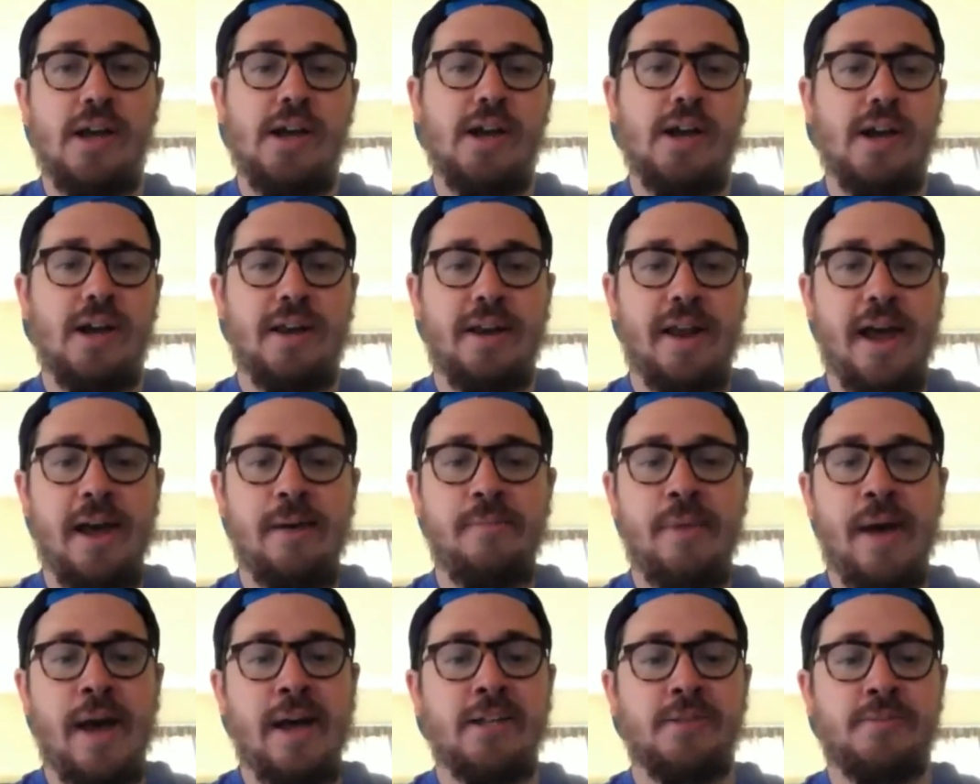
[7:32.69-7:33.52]
And Hap
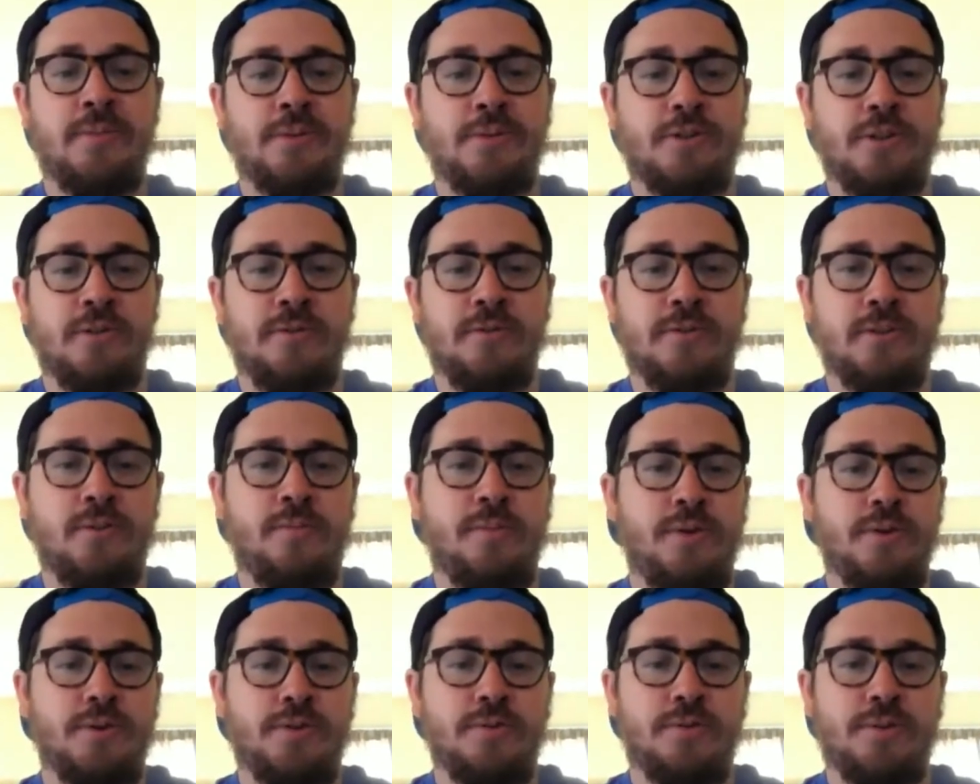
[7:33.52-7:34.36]
has been serviceable,
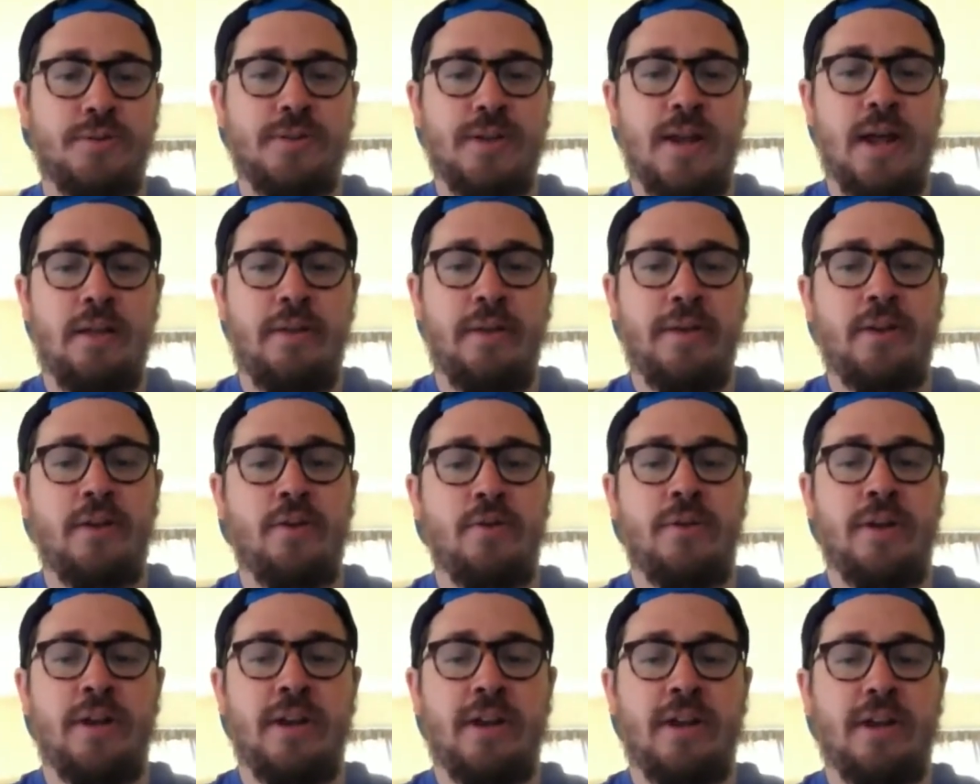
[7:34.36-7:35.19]
so it's not like you're
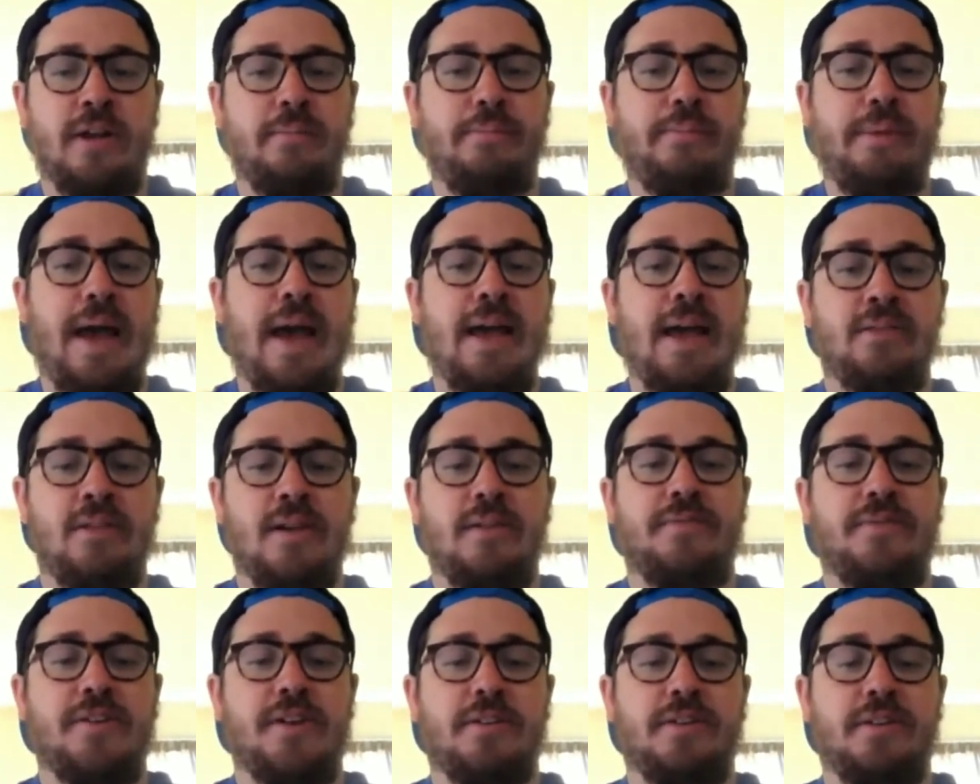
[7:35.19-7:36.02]
getting a bad
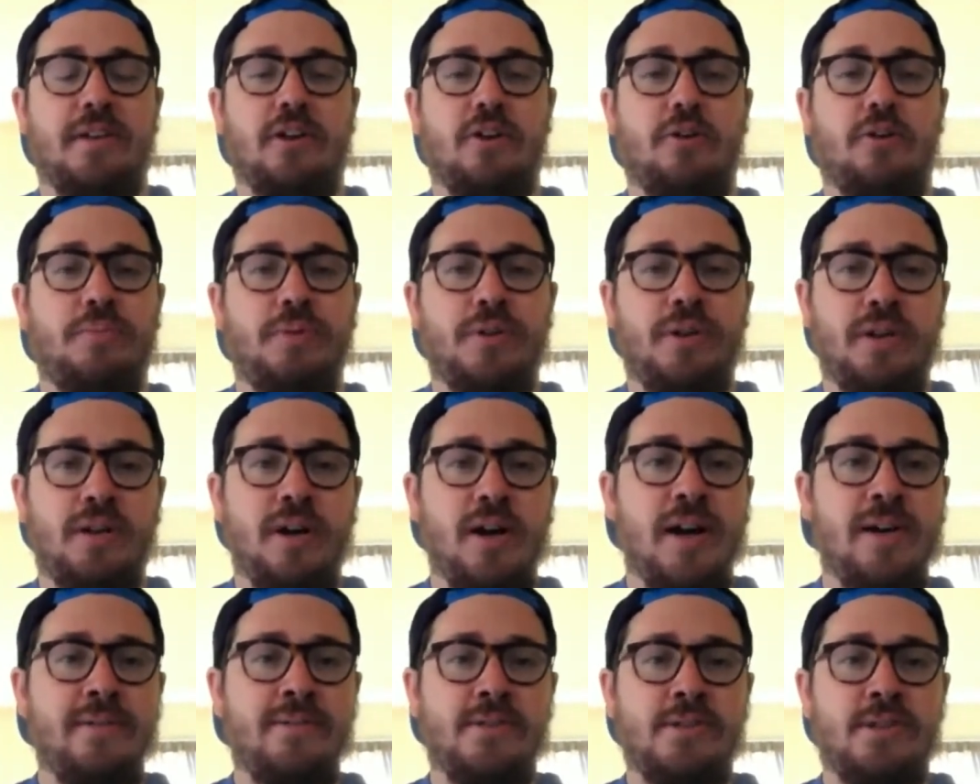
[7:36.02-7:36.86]
lefty on the hill. But
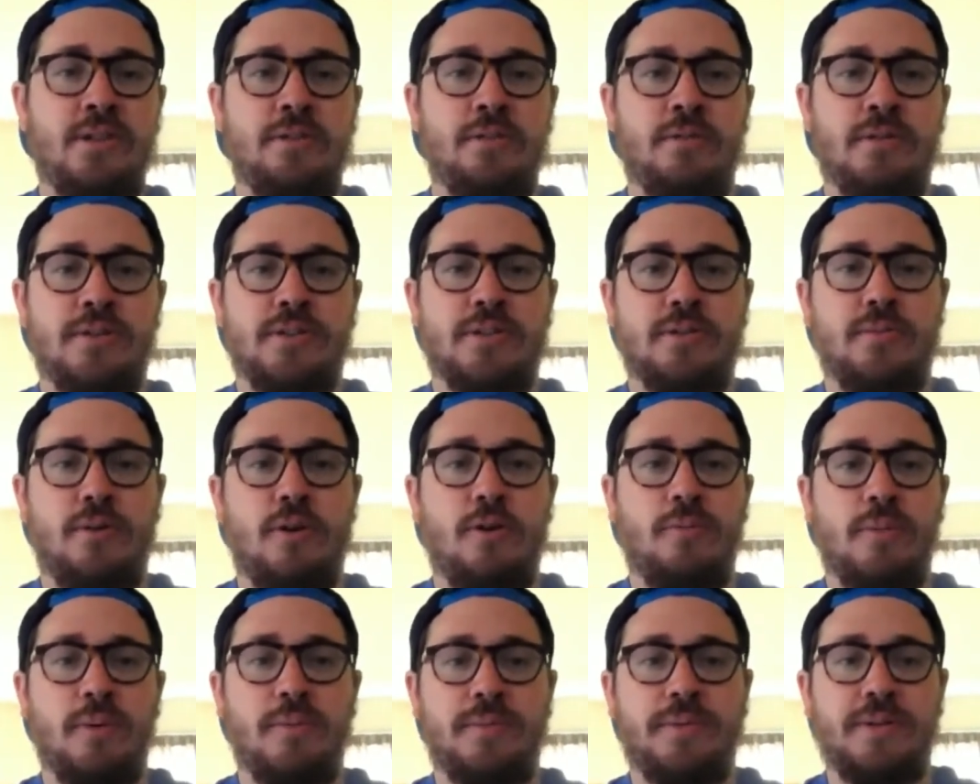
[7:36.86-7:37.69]
obviously there is some home
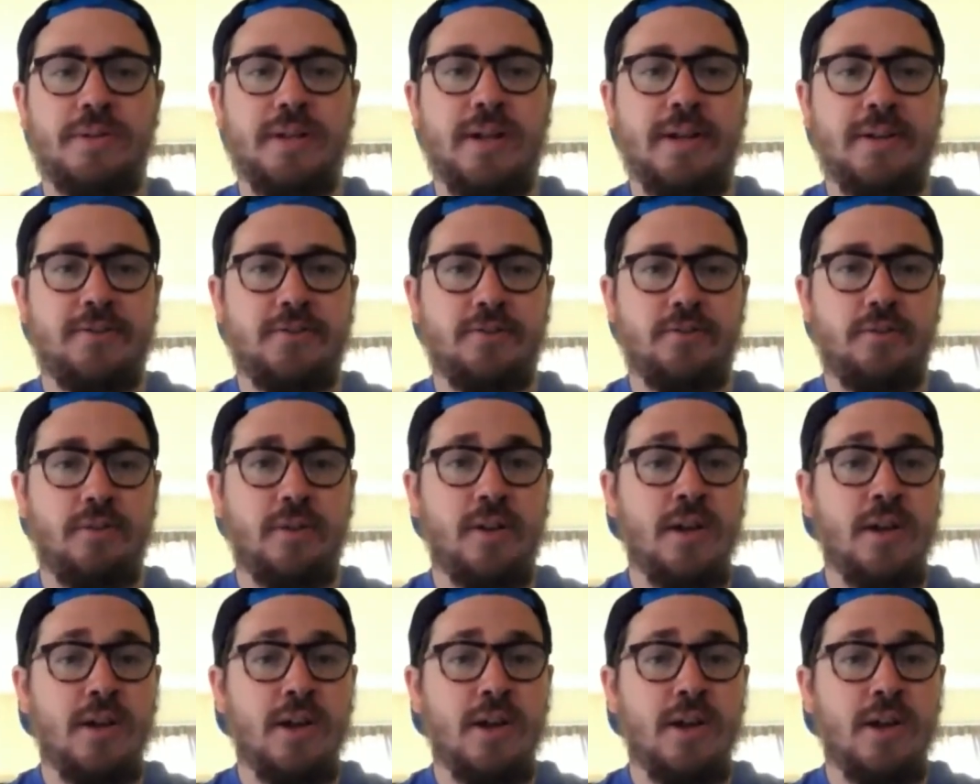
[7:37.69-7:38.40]
run potential.